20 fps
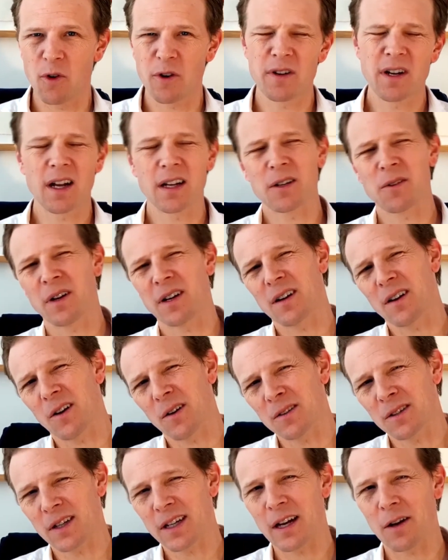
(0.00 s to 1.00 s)
You're not going, oh,
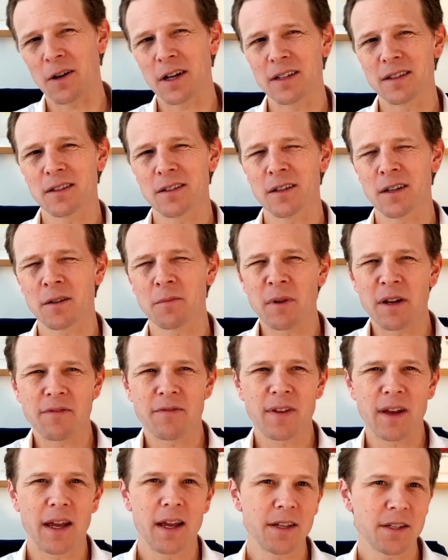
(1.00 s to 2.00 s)
look how I look, my
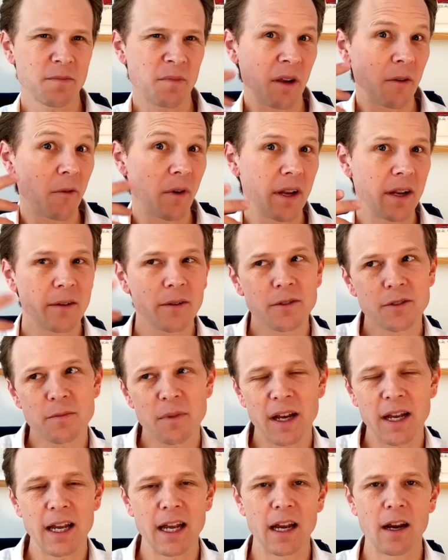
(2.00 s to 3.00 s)
face, my wrinkles,
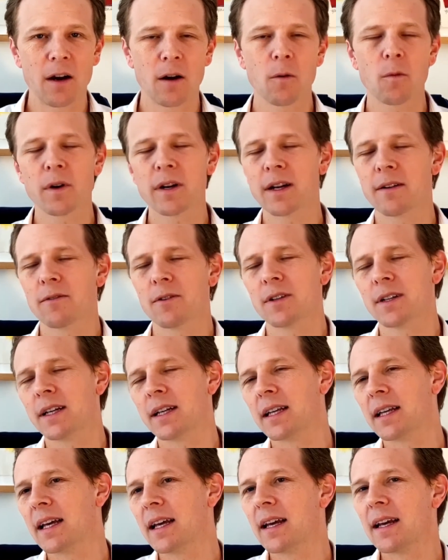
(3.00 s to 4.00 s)
my hair, whatever.
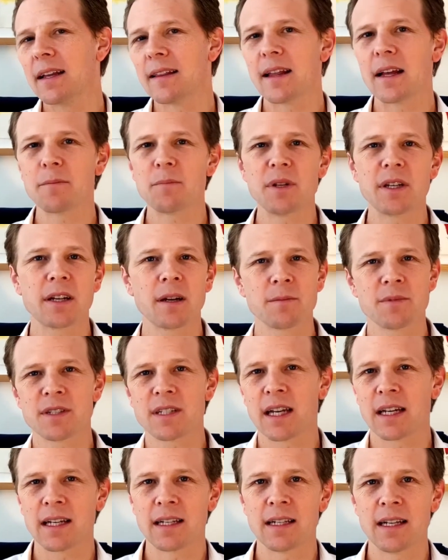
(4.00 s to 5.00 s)
Like, that becomes
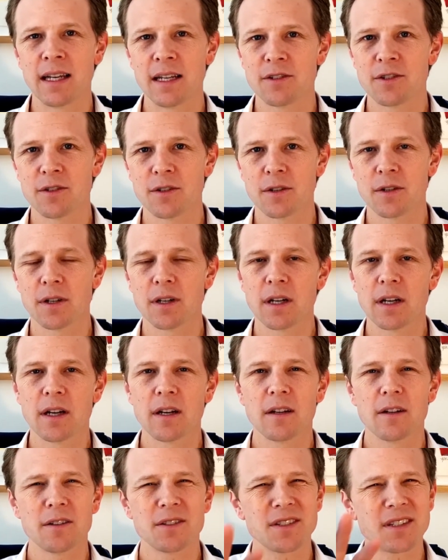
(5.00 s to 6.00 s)
second nature.
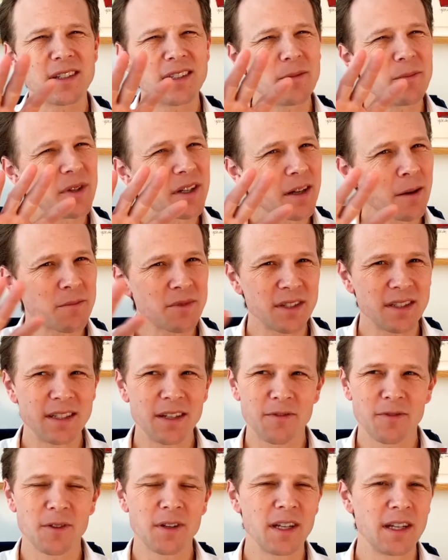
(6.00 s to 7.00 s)
It becomes a
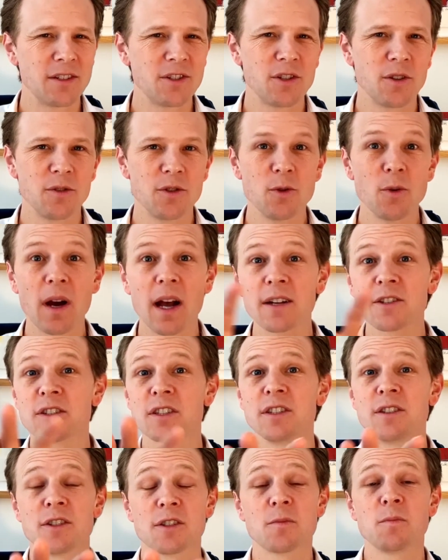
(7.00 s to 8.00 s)
different issue. You
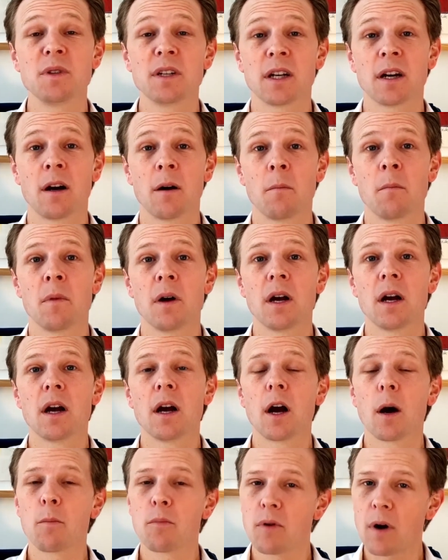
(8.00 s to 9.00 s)
actually just become
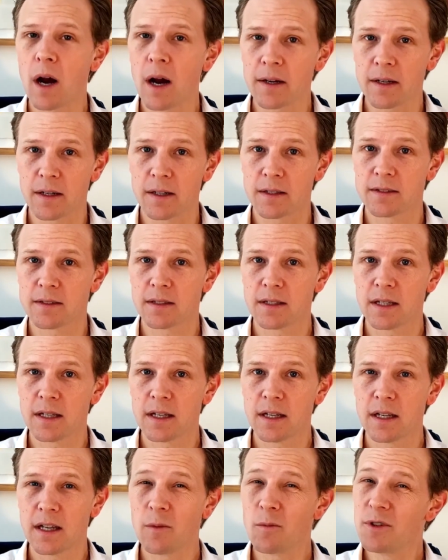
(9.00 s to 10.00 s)
a product.
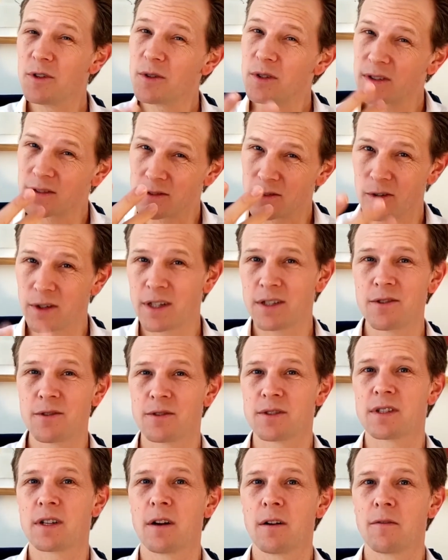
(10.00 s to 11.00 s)
And when you can look at
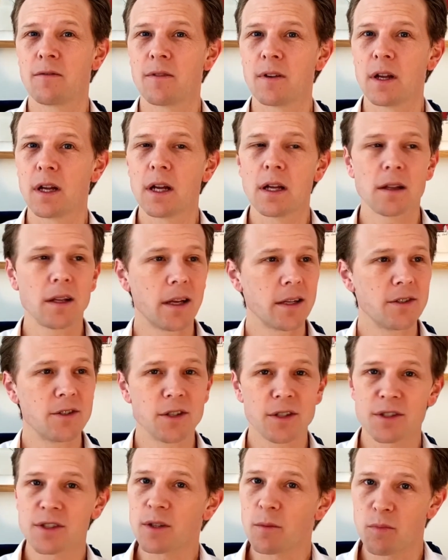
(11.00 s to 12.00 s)
yourself like
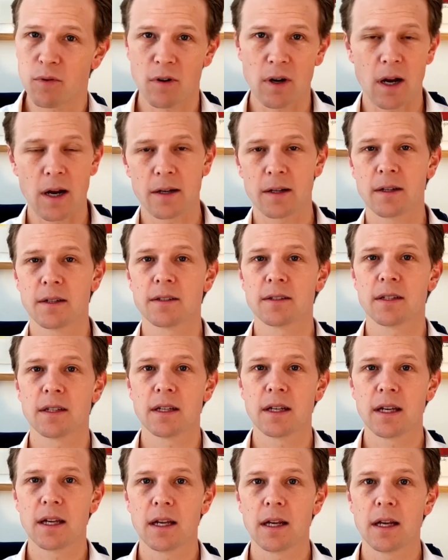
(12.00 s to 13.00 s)
just a product,
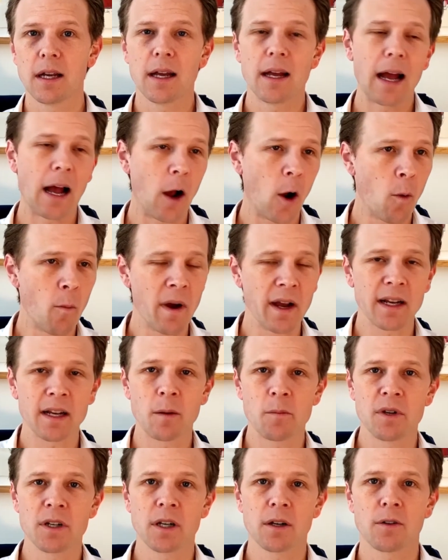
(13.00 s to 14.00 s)
how am I
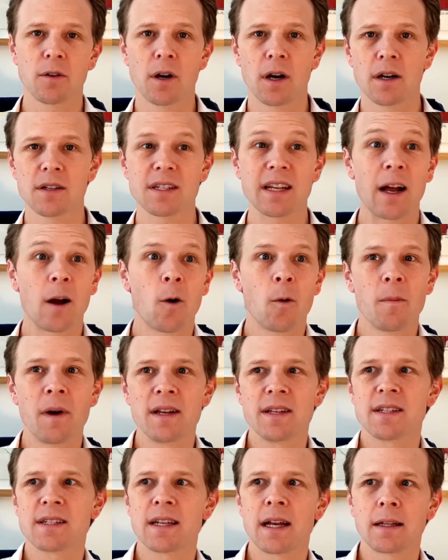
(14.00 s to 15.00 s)
coming across? How am I
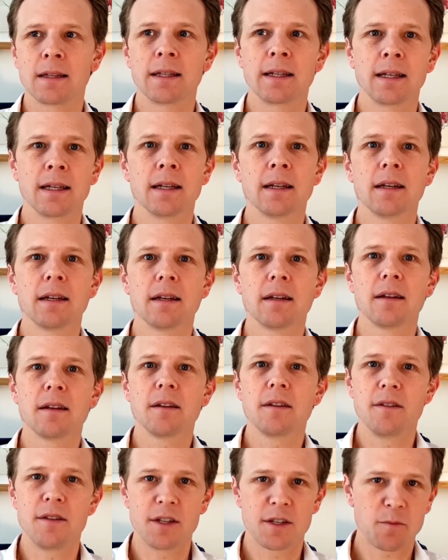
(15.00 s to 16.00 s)
selling
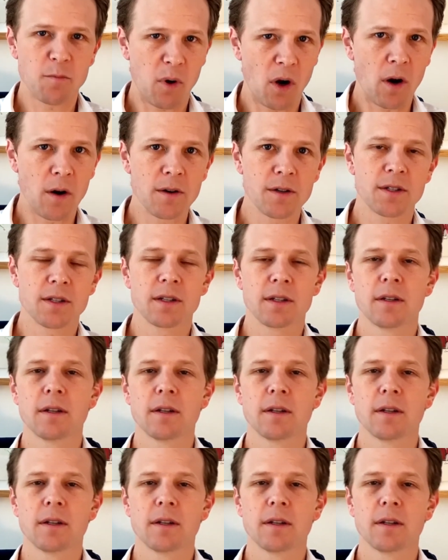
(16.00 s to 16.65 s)
this part?